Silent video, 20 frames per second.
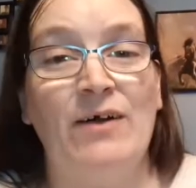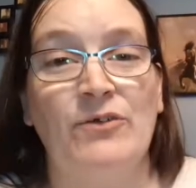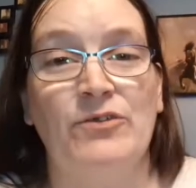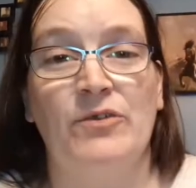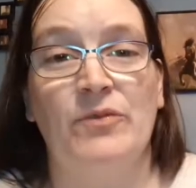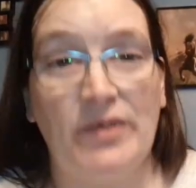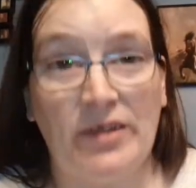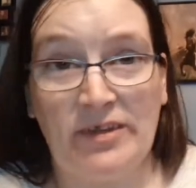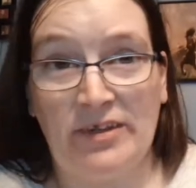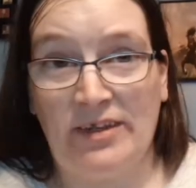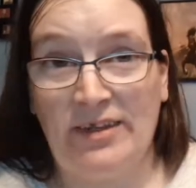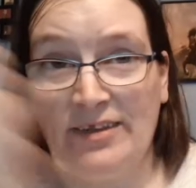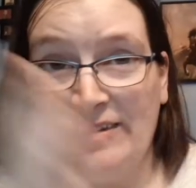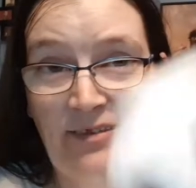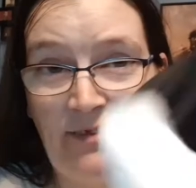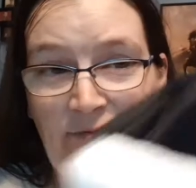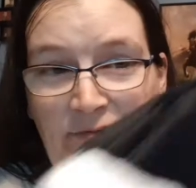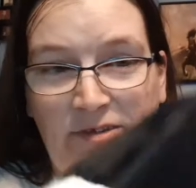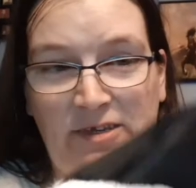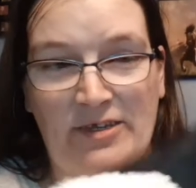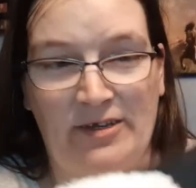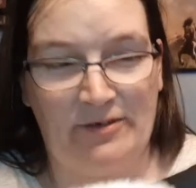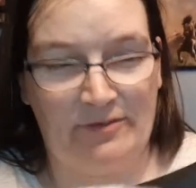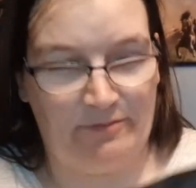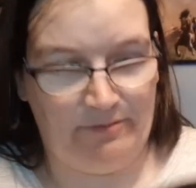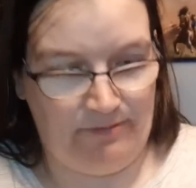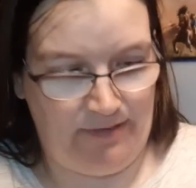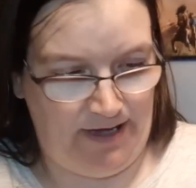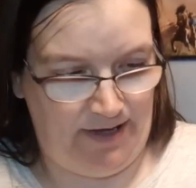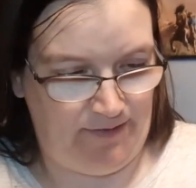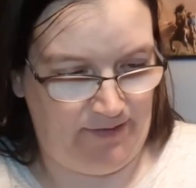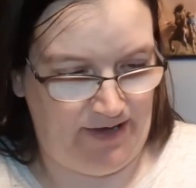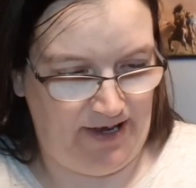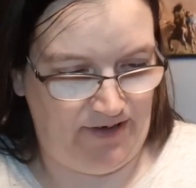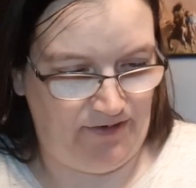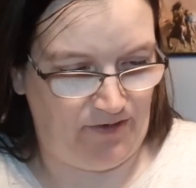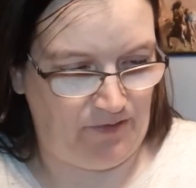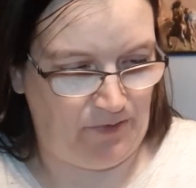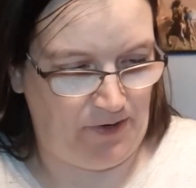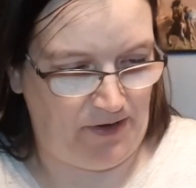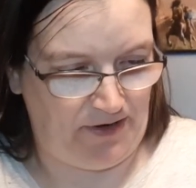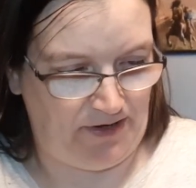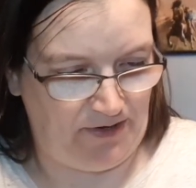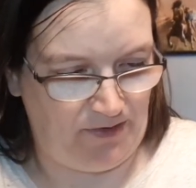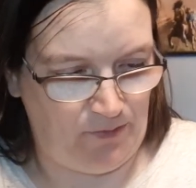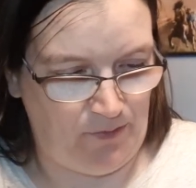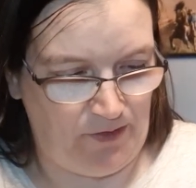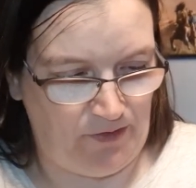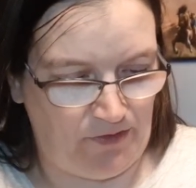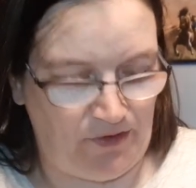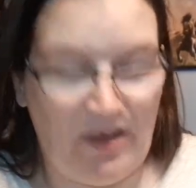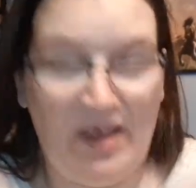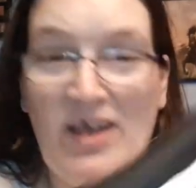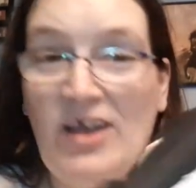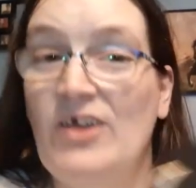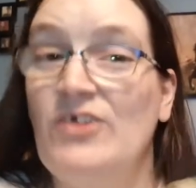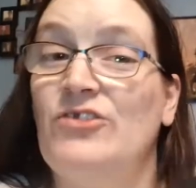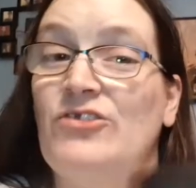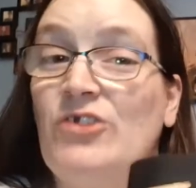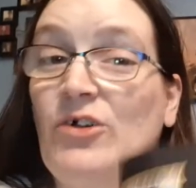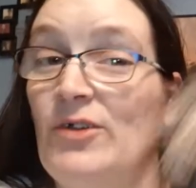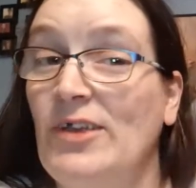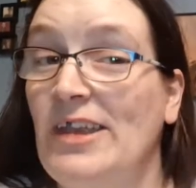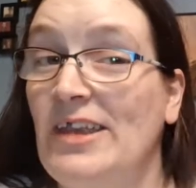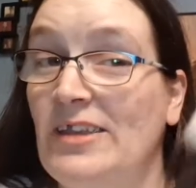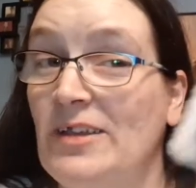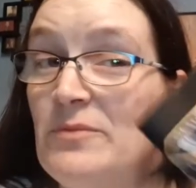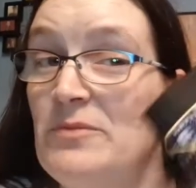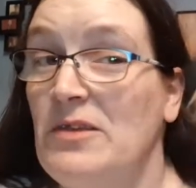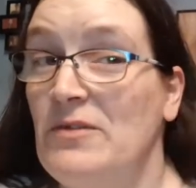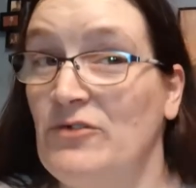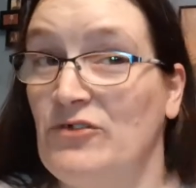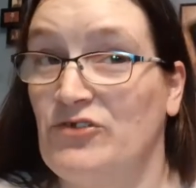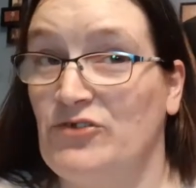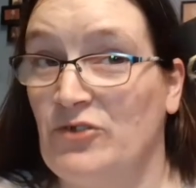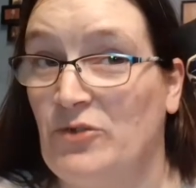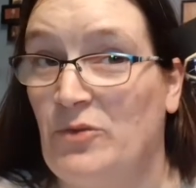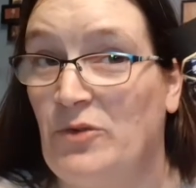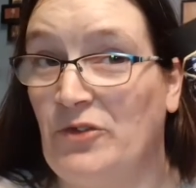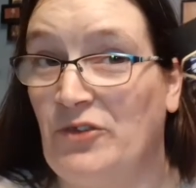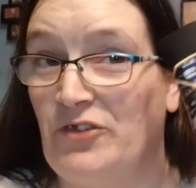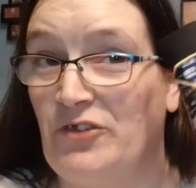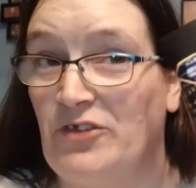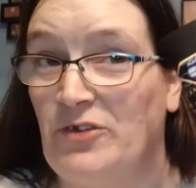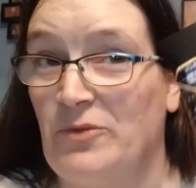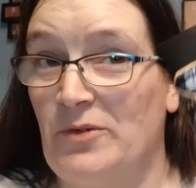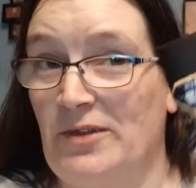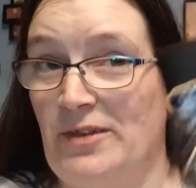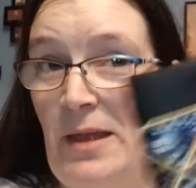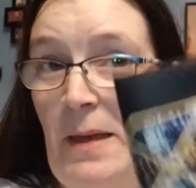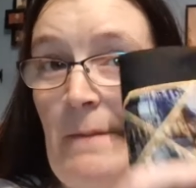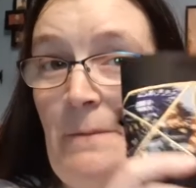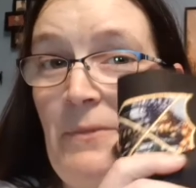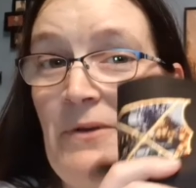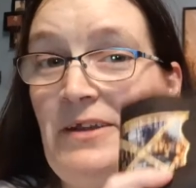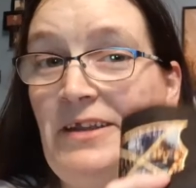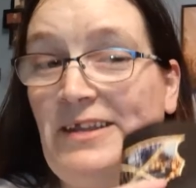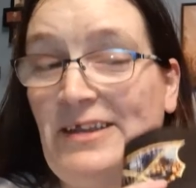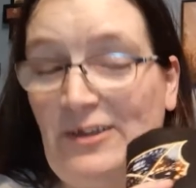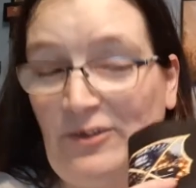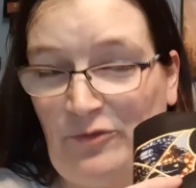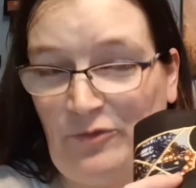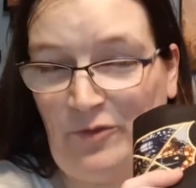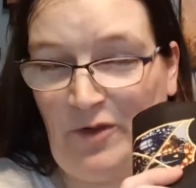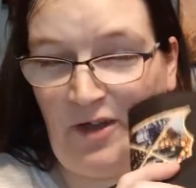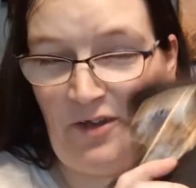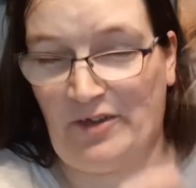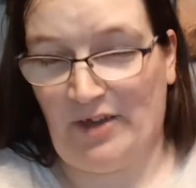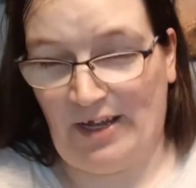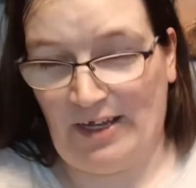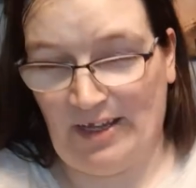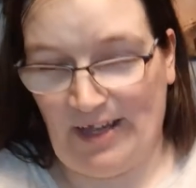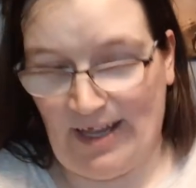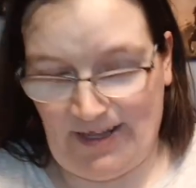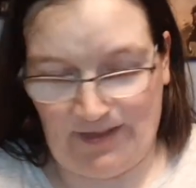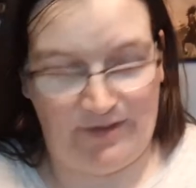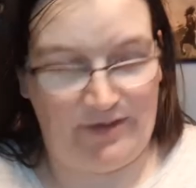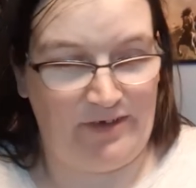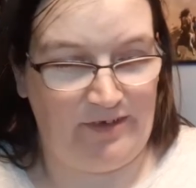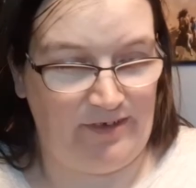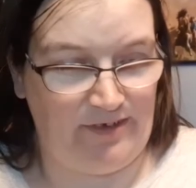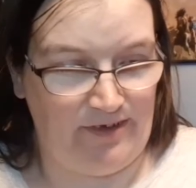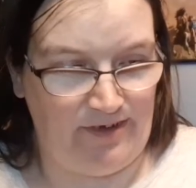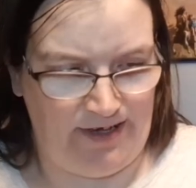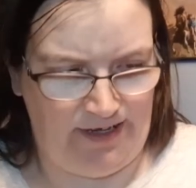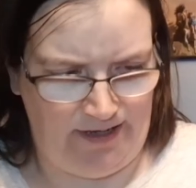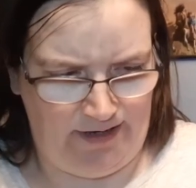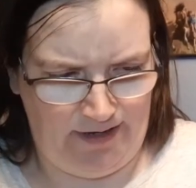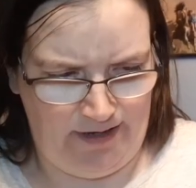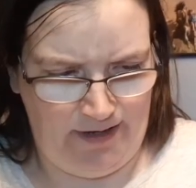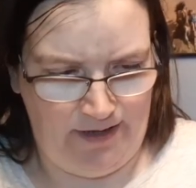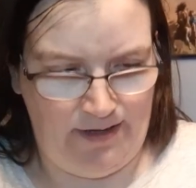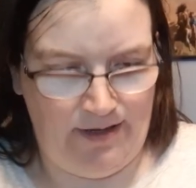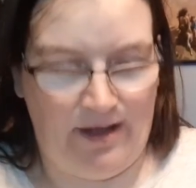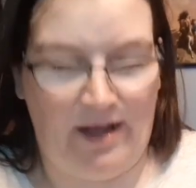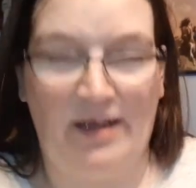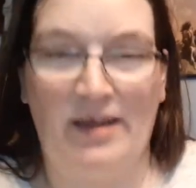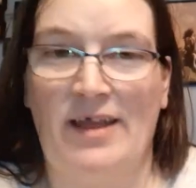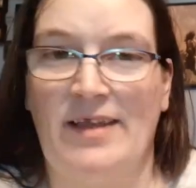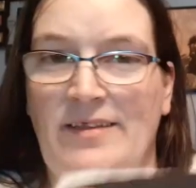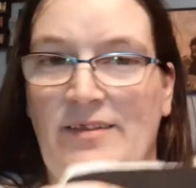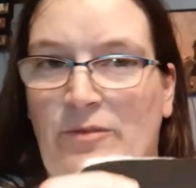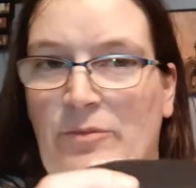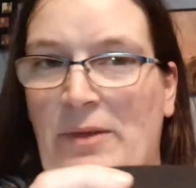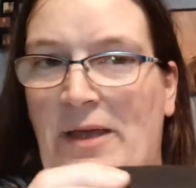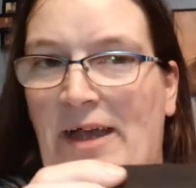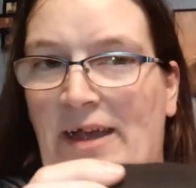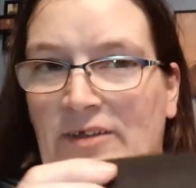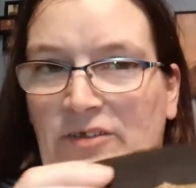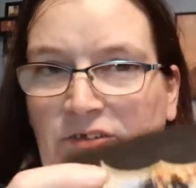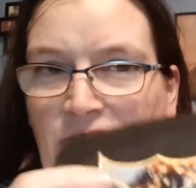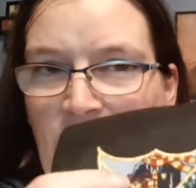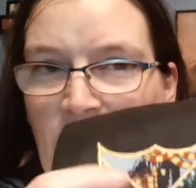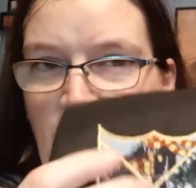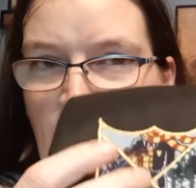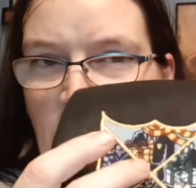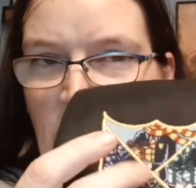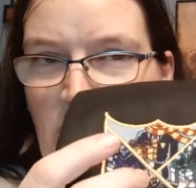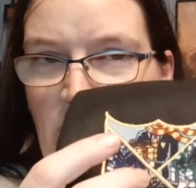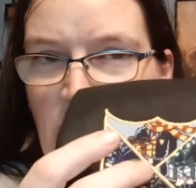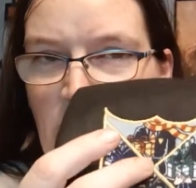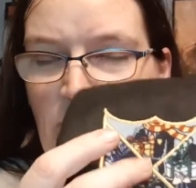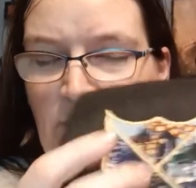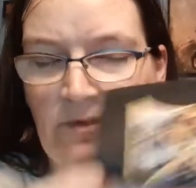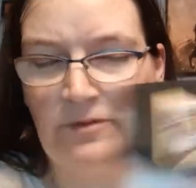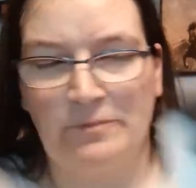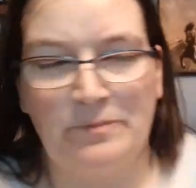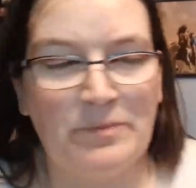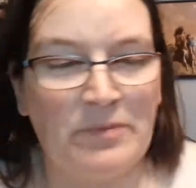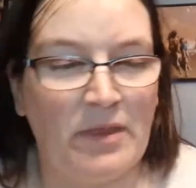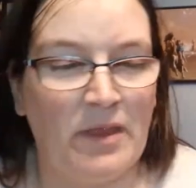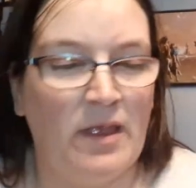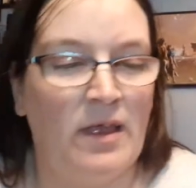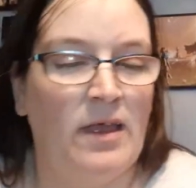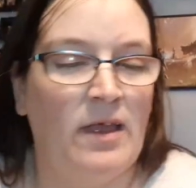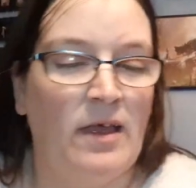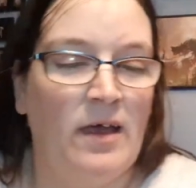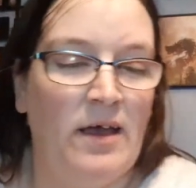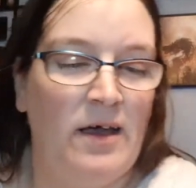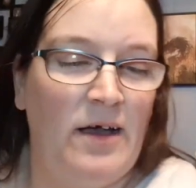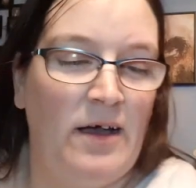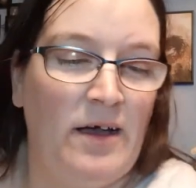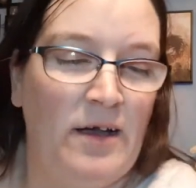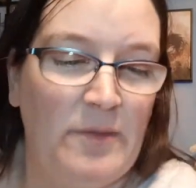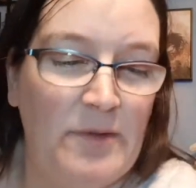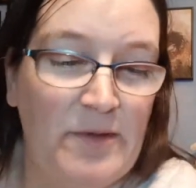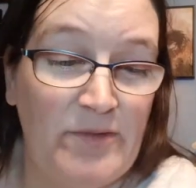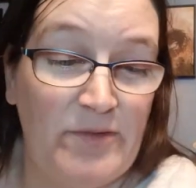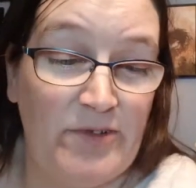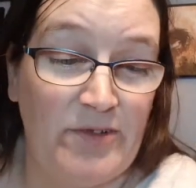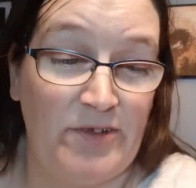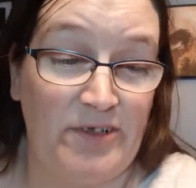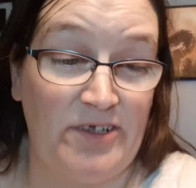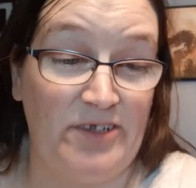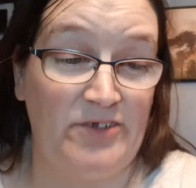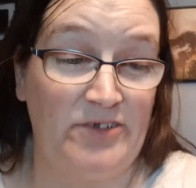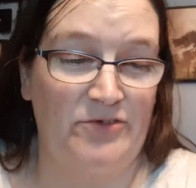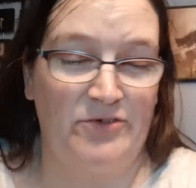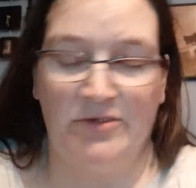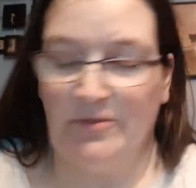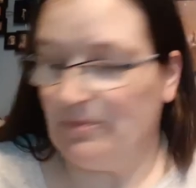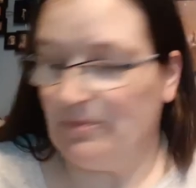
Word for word: or something, I'd at least, you know, have occasion to wear it at least once. Stockings, I'm never sure what to do with, but it is fun. I like the design. I like this patch. It's very cute. Um, even though the colour's wrong.